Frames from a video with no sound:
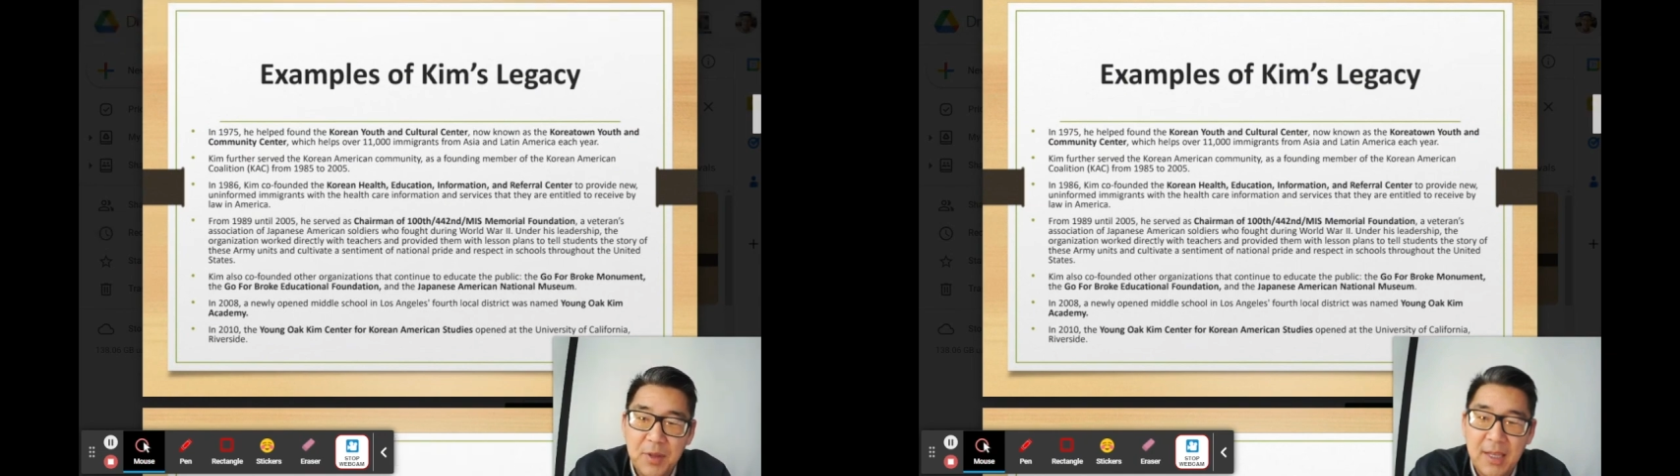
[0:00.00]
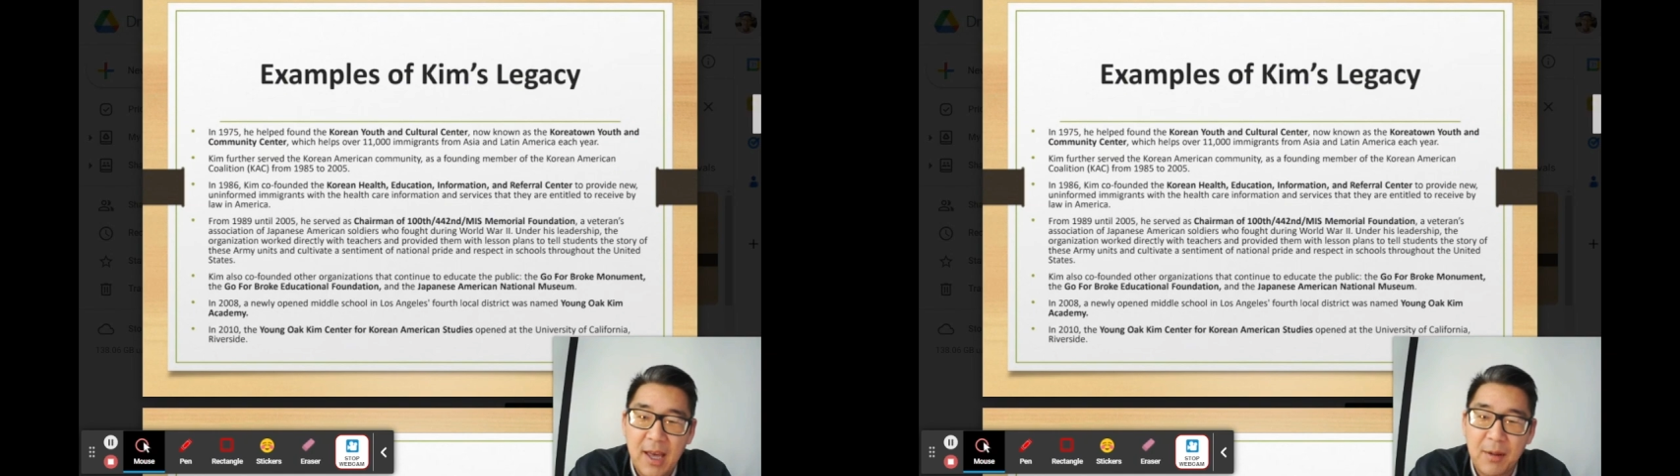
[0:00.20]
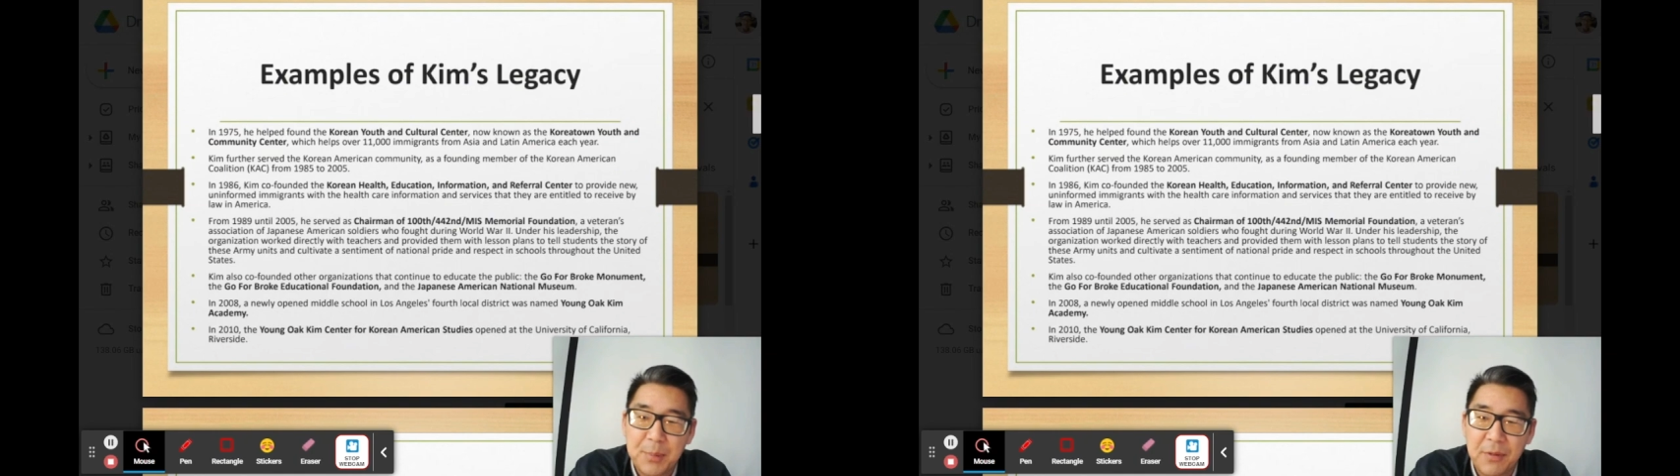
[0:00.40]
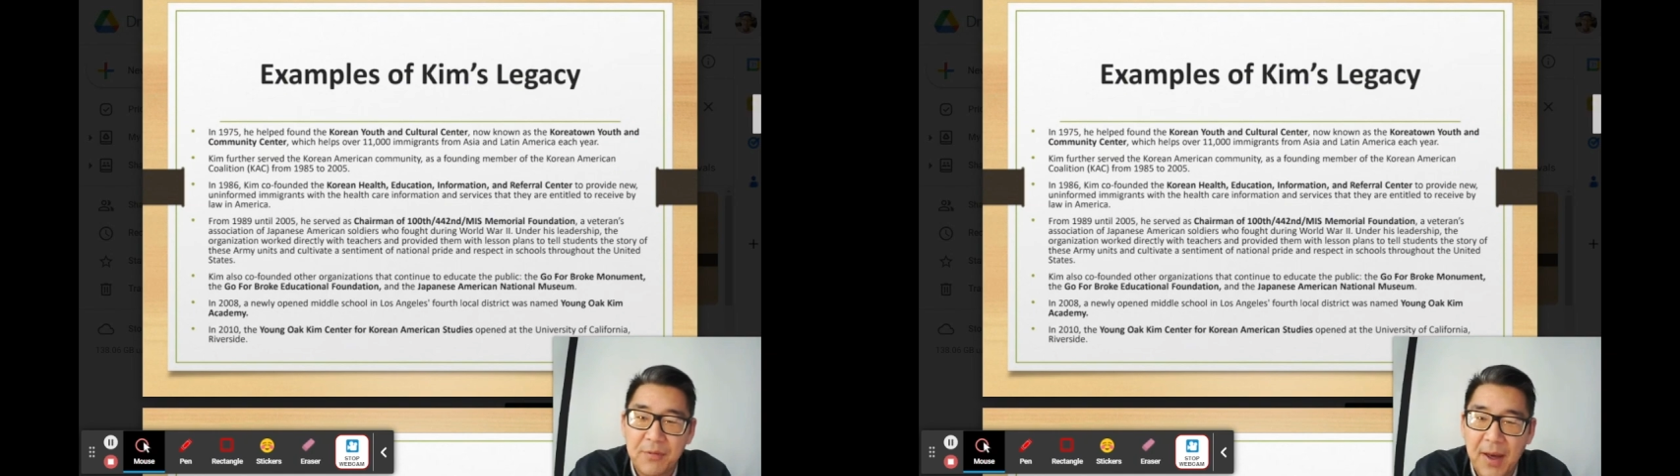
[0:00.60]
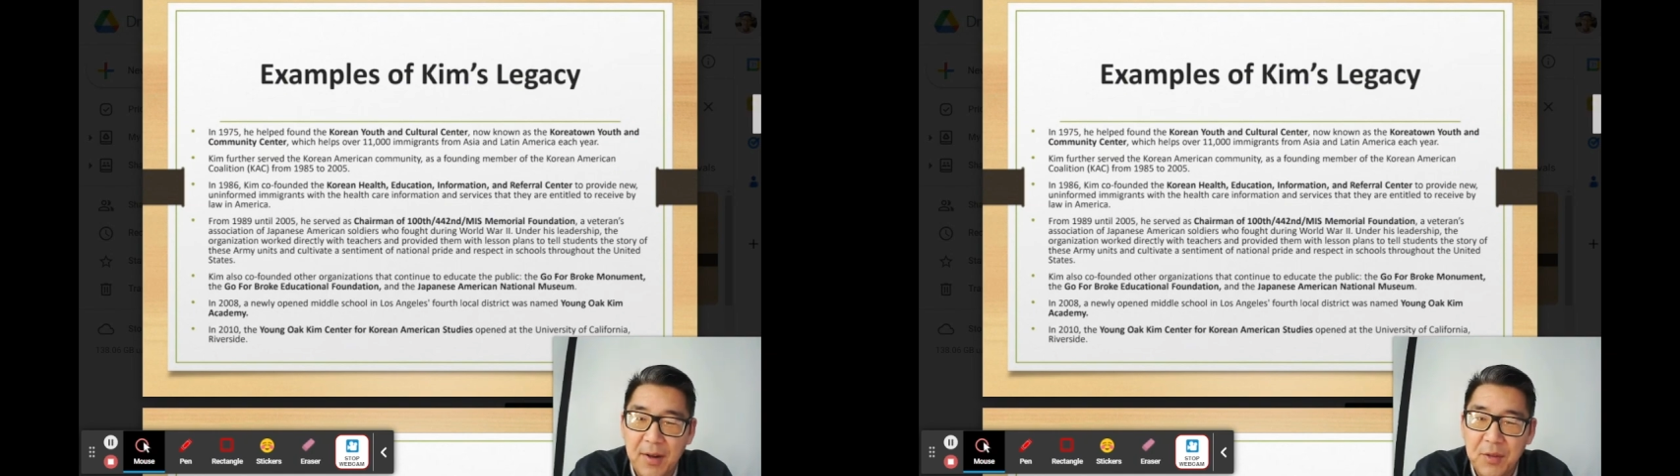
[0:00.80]
he helped
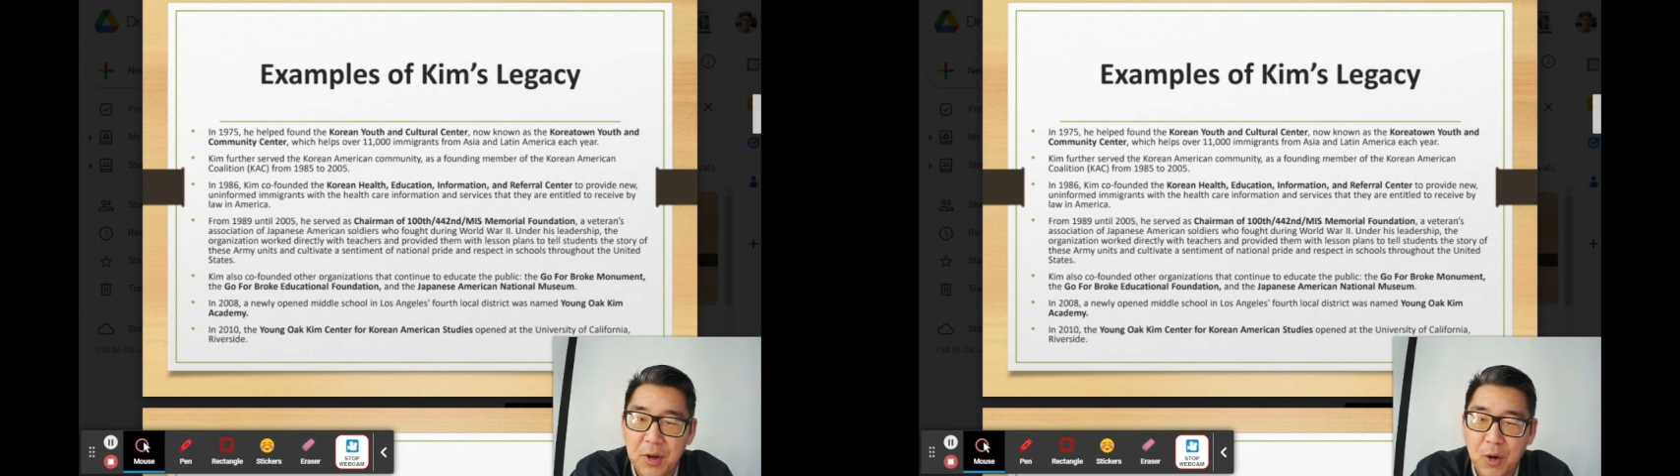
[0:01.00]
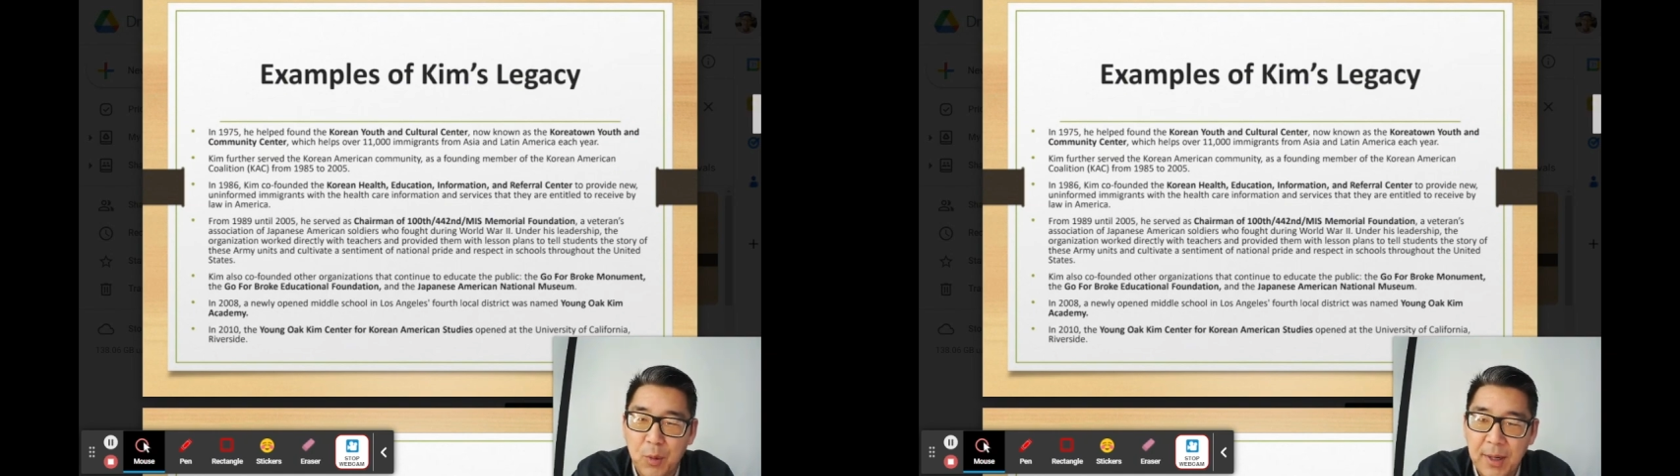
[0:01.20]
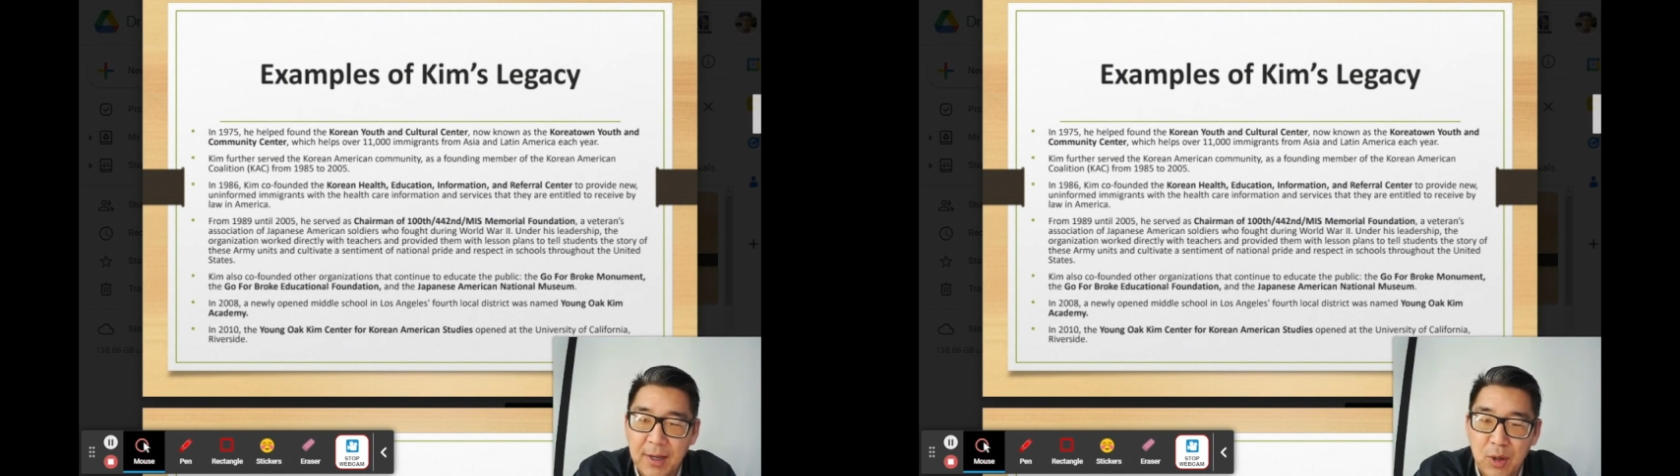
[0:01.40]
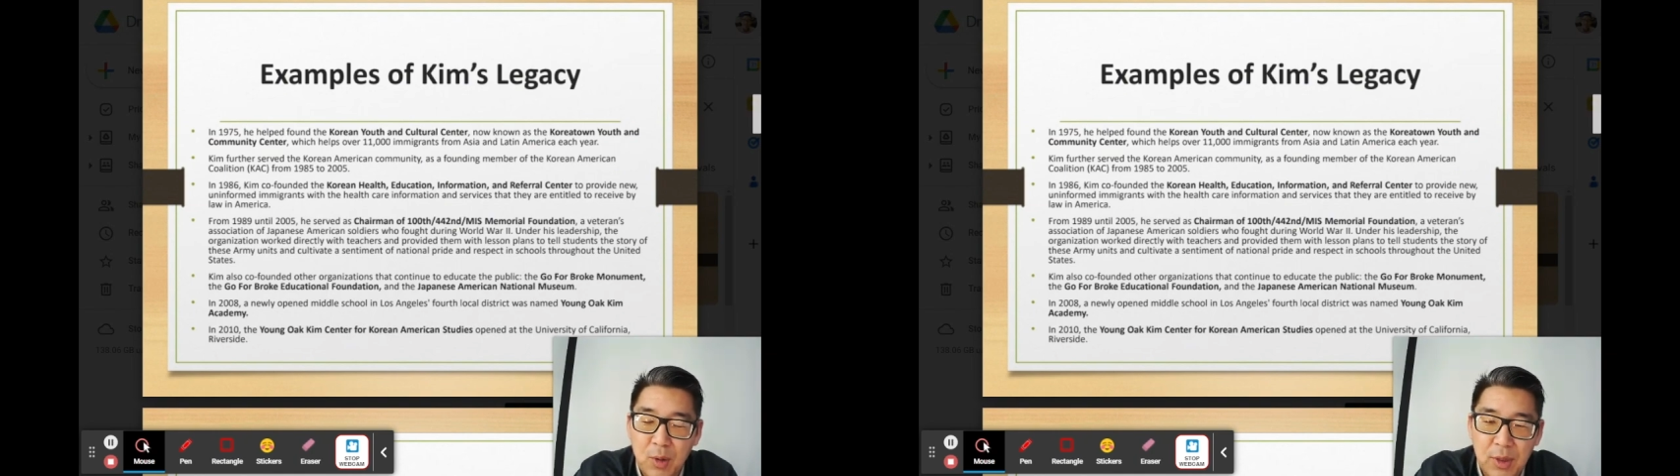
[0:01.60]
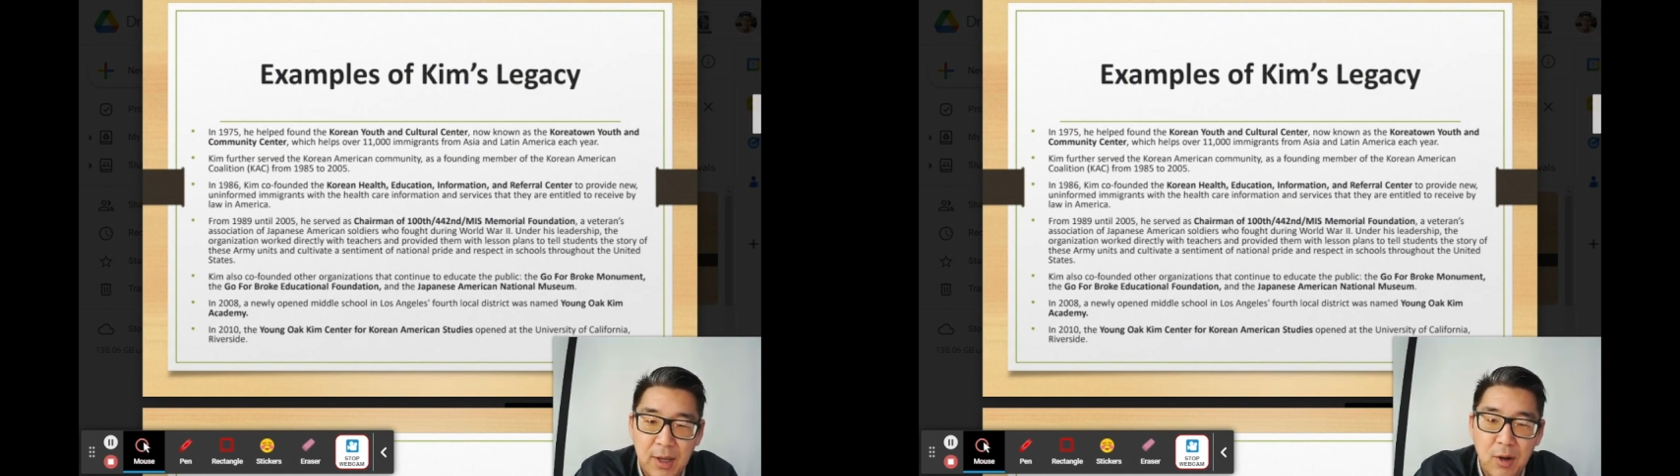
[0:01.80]
found the Korean
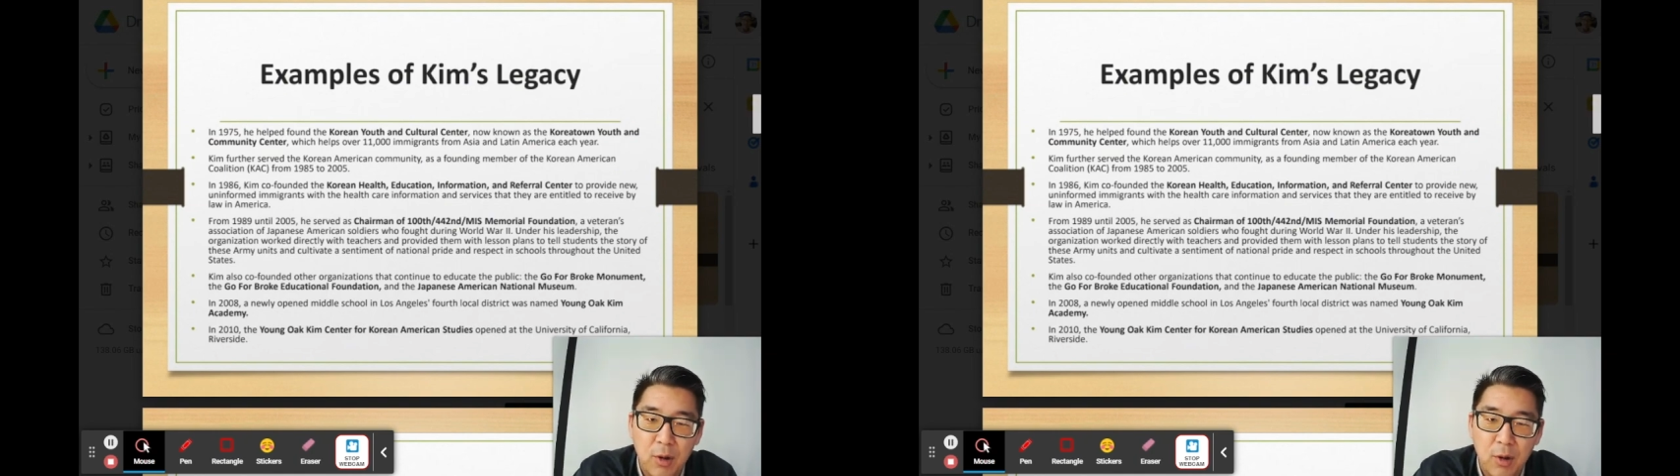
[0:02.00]
Youth and